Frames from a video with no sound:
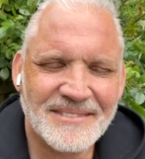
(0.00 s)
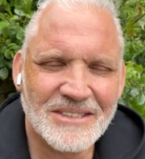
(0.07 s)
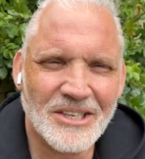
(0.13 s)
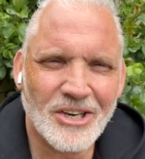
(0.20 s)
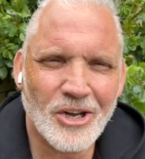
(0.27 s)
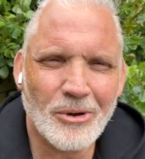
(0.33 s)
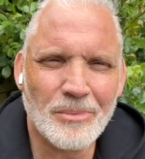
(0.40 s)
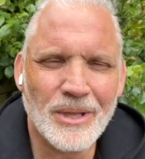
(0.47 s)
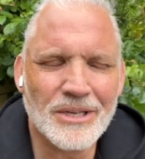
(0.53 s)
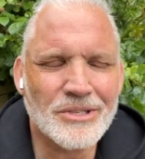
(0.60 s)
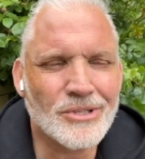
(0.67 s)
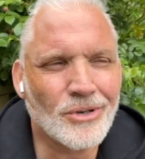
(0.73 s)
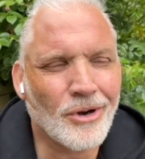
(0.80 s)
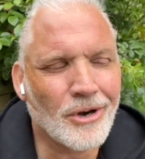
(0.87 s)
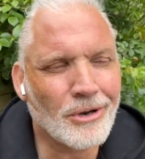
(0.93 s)
God, I hope that
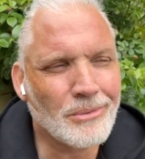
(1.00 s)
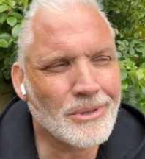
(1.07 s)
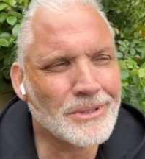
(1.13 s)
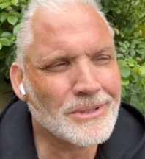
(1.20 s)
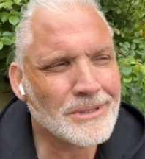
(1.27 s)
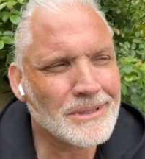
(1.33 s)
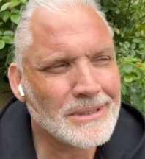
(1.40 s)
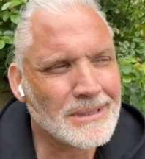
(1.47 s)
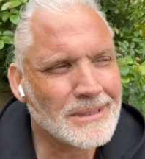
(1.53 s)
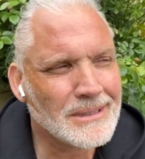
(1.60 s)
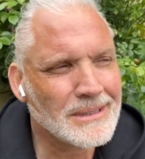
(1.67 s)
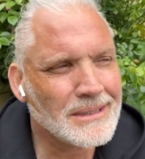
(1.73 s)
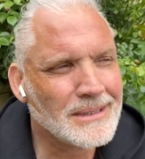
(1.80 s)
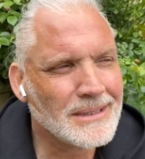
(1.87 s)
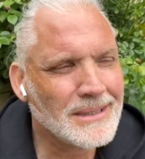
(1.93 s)
story was
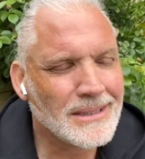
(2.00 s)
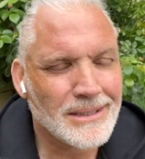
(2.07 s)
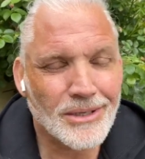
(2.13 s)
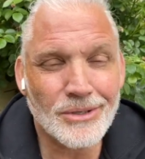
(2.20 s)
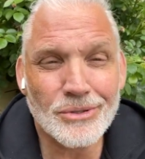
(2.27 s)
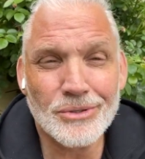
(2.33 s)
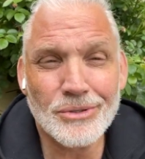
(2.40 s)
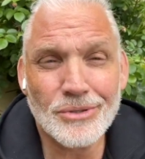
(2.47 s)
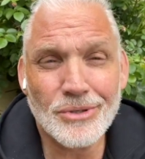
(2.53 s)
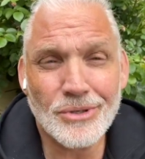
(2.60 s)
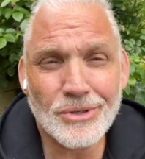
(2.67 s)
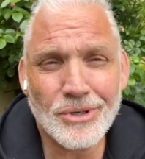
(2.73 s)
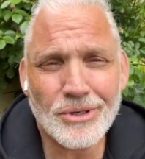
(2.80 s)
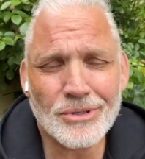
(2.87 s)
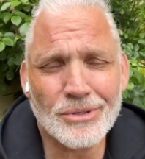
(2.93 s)
not,
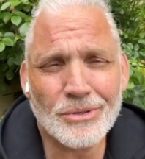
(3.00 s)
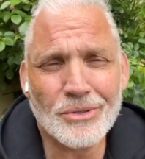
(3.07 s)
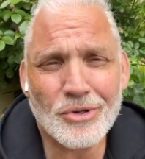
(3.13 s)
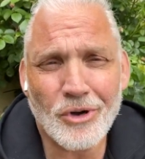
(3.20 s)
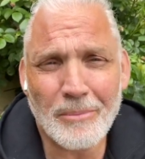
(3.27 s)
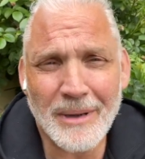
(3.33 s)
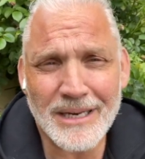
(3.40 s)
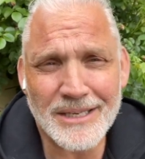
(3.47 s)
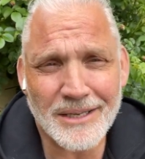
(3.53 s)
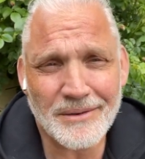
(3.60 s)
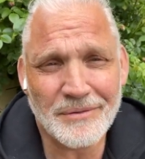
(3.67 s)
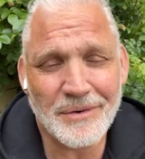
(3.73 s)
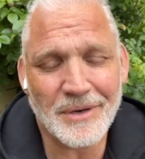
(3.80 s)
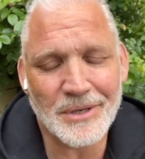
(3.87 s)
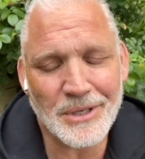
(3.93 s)
not too traumatic
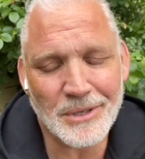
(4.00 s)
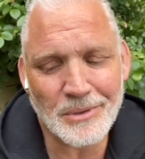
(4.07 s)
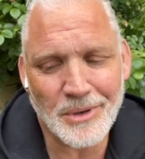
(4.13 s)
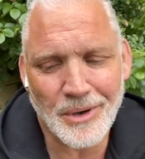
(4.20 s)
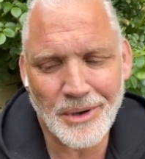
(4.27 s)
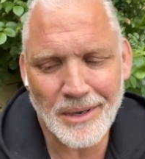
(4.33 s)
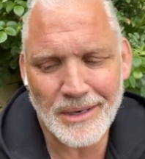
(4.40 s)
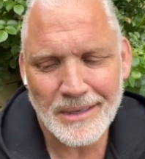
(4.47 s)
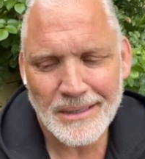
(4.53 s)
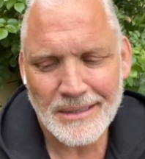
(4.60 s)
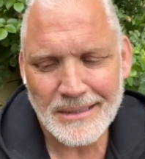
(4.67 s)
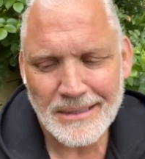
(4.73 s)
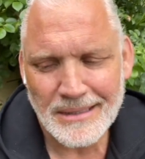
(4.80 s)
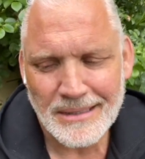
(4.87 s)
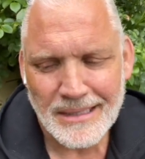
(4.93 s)
for you all
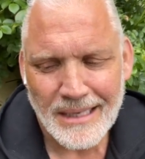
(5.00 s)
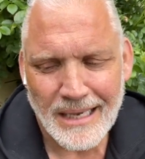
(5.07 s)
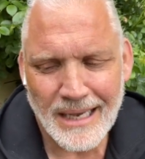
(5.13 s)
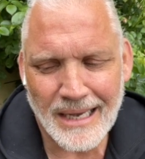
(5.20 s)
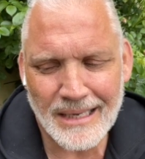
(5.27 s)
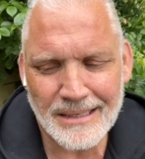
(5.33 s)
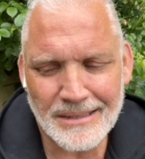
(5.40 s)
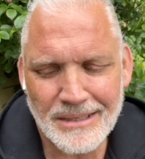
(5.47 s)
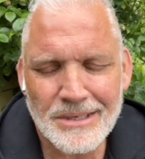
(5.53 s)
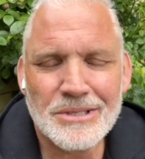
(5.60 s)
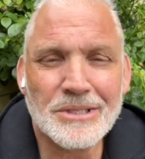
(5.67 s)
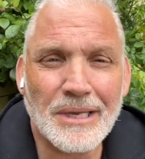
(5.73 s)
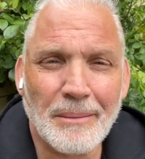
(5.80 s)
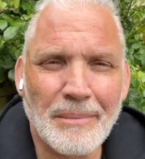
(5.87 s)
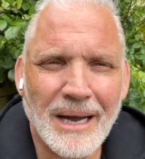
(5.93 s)
and
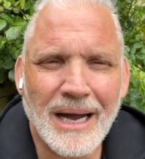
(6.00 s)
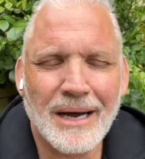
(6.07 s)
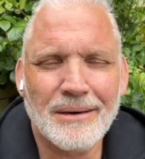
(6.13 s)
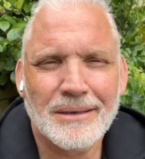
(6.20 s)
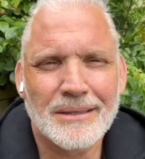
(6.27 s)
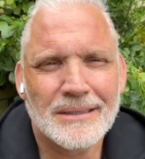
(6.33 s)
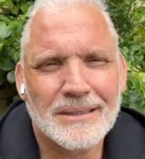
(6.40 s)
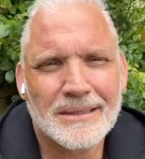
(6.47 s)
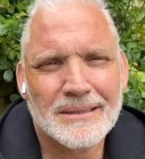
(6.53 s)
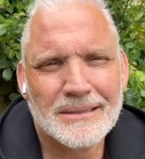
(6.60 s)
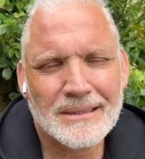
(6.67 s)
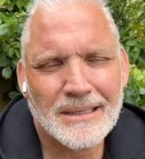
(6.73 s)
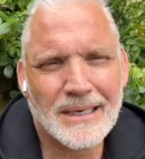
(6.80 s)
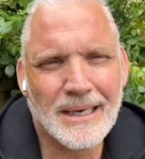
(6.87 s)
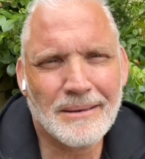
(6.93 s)
somehow
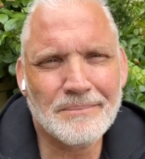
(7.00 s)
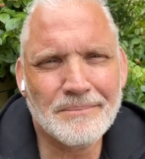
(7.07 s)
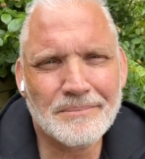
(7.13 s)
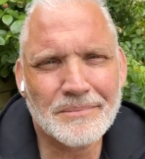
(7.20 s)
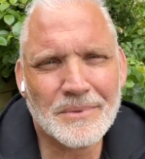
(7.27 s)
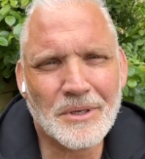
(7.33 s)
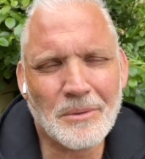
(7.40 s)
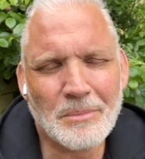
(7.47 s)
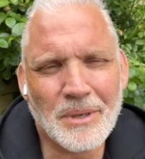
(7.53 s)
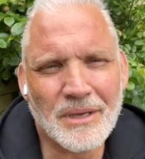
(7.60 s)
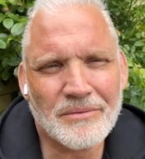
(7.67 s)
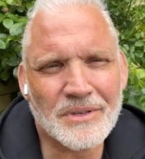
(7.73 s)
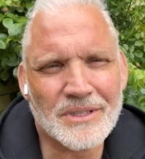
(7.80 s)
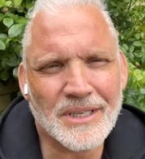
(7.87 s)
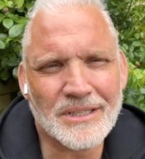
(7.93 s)
um, can be
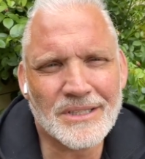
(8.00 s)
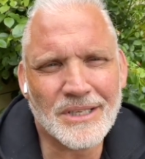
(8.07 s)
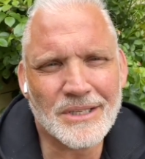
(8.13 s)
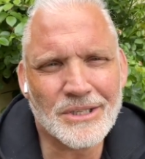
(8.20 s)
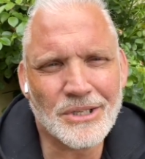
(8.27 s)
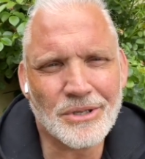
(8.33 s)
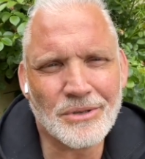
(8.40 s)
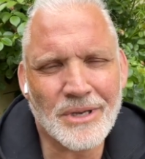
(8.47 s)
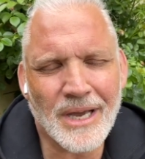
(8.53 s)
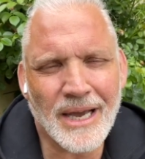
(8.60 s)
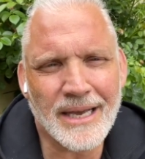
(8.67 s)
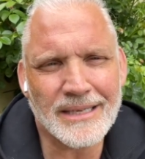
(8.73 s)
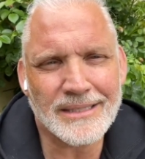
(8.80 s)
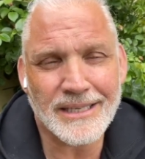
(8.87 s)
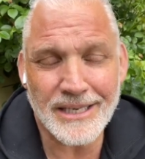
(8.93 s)
of assistance to you
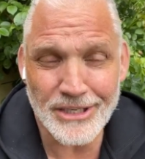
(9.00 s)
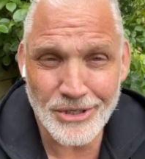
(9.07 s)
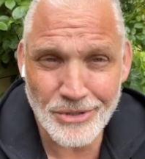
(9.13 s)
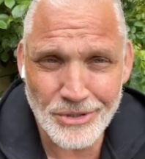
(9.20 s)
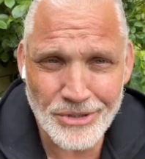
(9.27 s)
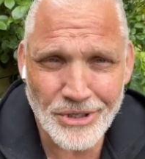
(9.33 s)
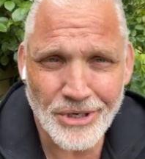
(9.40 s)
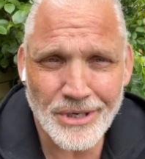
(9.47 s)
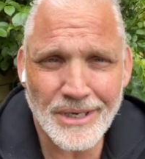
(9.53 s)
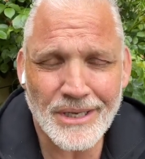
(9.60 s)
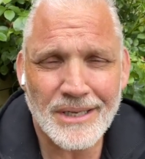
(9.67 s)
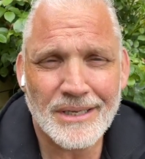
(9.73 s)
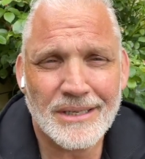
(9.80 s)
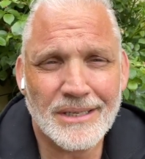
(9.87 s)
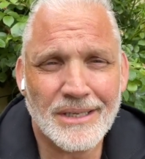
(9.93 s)
guys in your journey
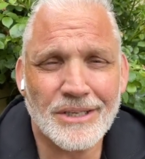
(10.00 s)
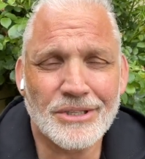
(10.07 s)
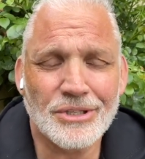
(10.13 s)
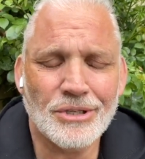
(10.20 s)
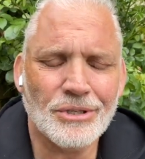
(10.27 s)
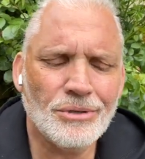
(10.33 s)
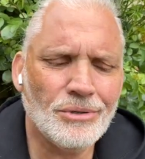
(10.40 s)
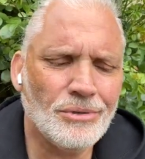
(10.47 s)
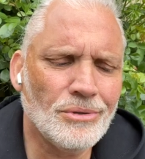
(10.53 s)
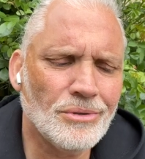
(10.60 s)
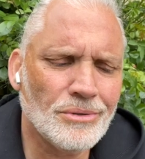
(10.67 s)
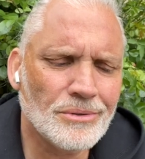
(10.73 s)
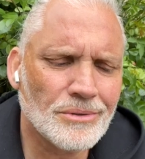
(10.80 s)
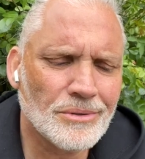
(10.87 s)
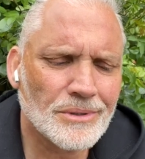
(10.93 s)
as you
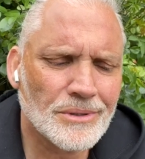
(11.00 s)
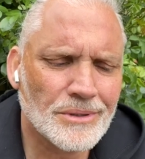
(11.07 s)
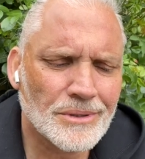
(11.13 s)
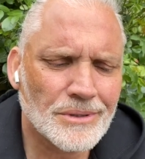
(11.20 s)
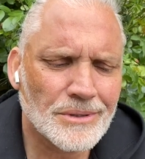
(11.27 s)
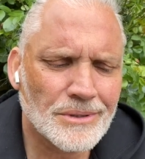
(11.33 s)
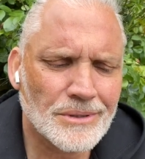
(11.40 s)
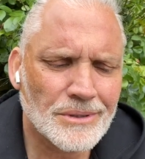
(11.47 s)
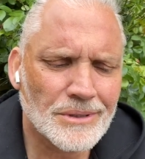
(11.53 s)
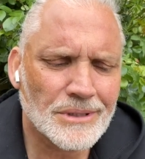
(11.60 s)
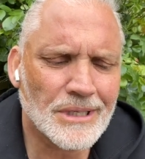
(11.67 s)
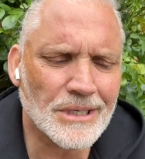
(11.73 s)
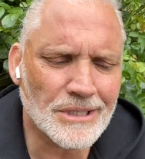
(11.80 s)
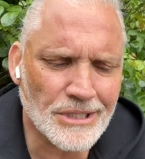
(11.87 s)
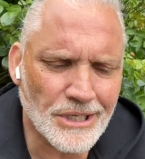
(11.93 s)

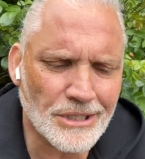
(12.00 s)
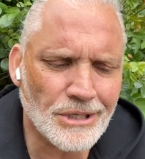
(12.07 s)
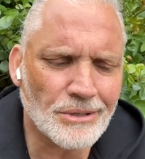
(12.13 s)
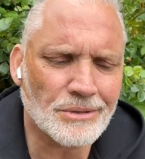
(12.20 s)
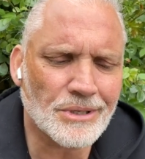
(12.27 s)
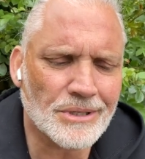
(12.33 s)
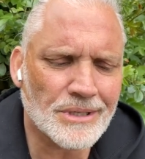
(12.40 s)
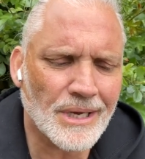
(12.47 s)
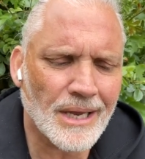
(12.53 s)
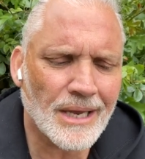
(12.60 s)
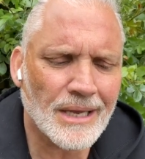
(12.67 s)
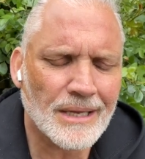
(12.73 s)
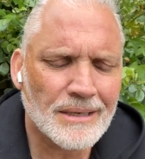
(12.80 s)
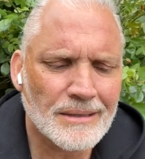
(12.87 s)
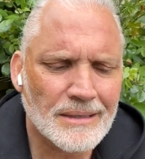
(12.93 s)
continue to
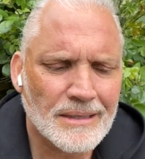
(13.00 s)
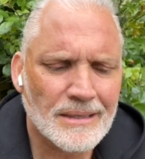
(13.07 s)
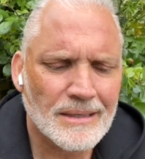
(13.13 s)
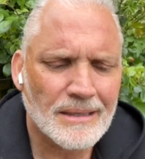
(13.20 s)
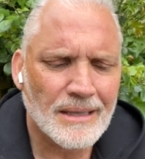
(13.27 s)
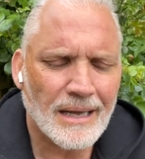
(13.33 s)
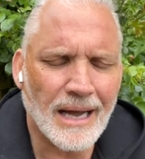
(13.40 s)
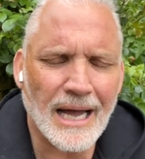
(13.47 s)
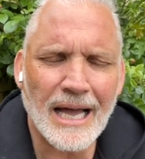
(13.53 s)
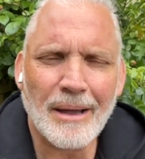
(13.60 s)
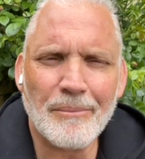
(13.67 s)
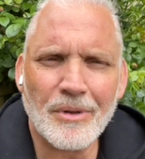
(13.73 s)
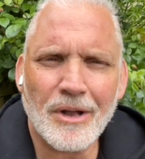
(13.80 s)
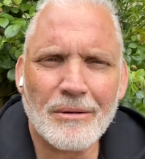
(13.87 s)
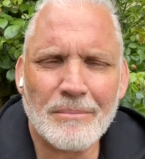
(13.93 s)
say, I
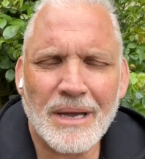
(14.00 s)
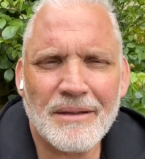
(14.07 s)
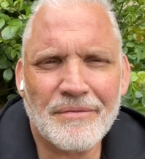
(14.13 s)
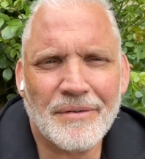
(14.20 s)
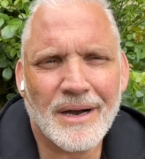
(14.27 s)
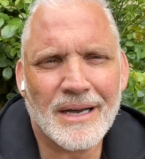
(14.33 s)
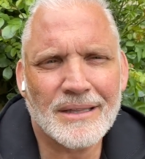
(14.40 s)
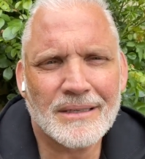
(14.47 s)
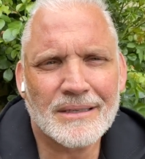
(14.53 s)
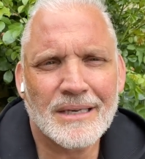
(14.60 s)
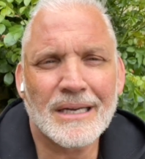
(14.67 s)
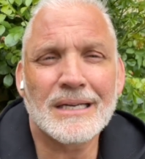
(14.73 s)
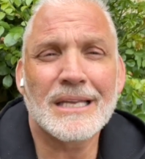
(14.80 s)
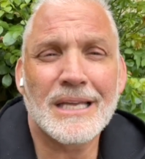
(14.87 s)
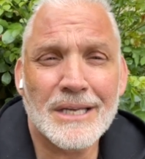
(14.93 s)
am not my father
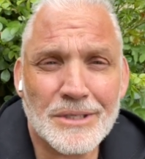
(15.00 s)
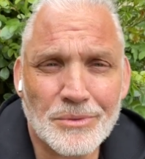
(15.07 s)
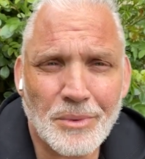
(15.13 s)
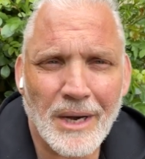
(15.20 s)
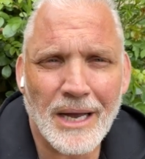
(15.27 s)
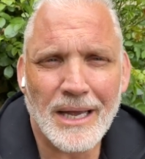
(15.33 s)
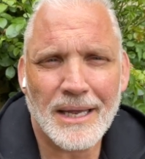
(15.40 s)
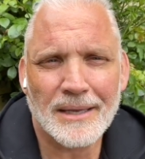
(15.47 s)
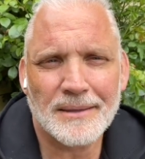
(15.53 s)
and here's why.